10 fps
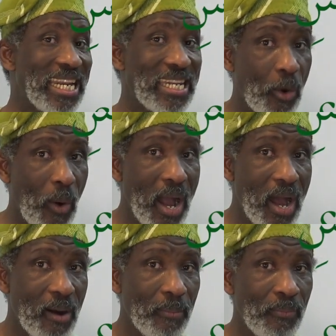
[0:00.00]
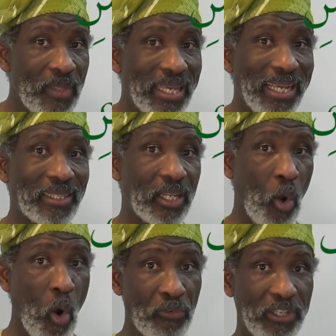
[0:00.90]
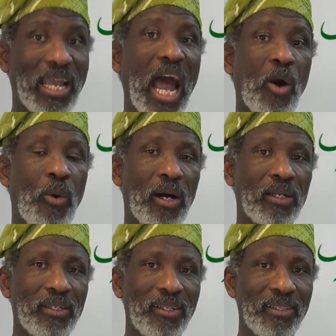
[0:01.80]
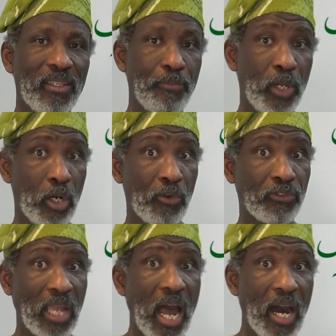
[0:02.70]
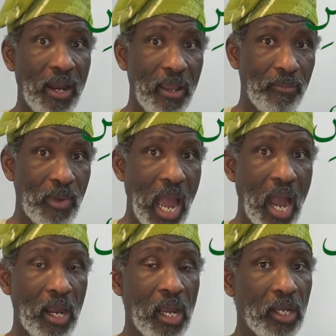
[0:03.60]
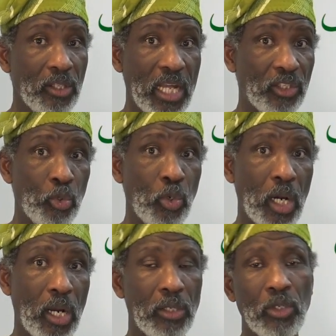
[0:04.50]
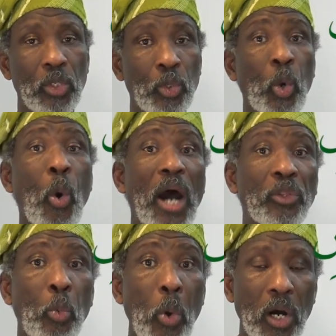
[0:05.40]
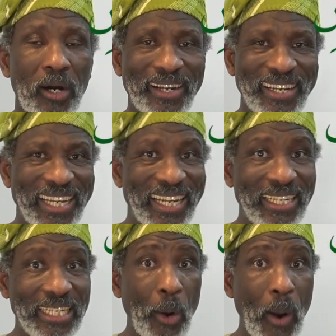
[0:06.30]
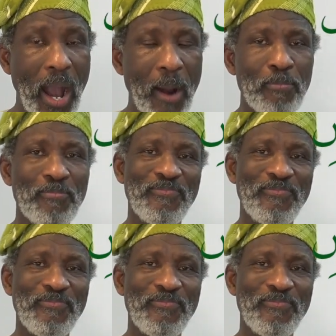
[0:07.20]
Dawam is an office hour, the period of time that you require to work. Dawam.